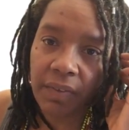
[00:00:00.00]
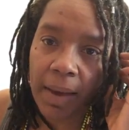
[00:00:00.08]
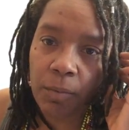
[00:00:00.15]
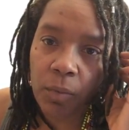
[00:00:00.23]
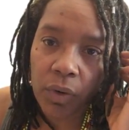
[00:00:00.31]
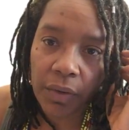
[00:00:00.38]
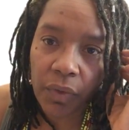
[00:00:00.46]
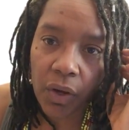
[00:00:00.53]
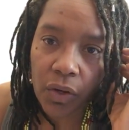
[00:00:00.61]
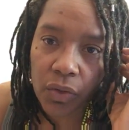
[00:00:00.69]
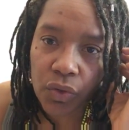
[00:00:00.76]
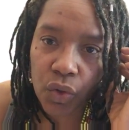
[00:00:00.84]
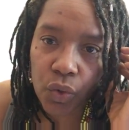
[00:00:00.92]
I'm one of
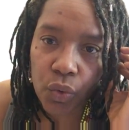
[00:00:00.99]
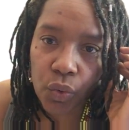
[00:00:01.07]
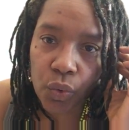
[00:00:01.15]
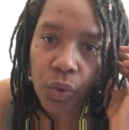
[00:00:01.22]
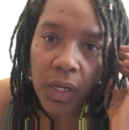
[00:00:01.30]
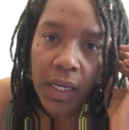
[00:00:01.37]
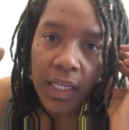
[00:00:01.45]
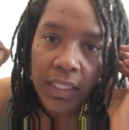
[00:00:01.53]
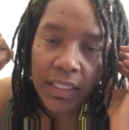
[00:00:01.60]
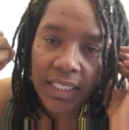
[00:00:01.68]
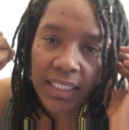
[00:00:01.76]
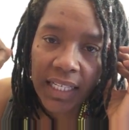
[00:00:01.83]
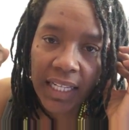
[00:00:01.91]
those who
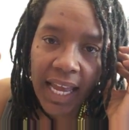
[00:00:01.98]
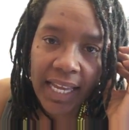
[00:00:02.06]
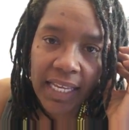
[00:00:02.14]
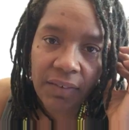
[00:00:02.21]
doesn't like